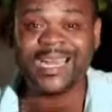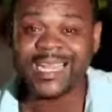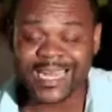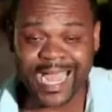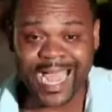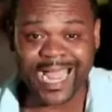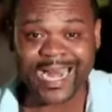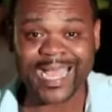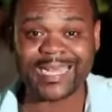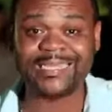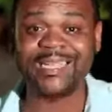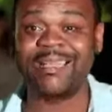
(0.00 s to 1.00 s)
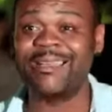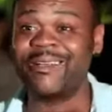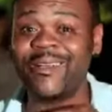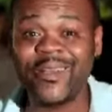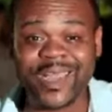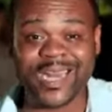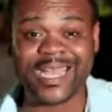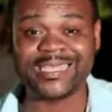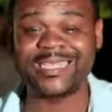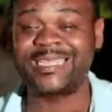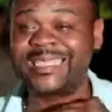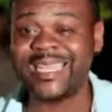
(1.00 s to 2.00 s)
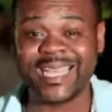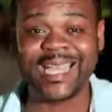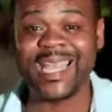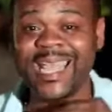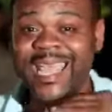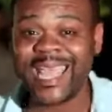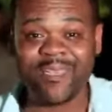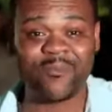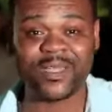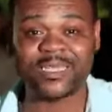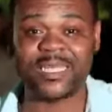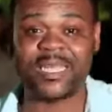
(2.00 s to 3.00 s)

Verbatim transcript: leader alliance, realest thing ever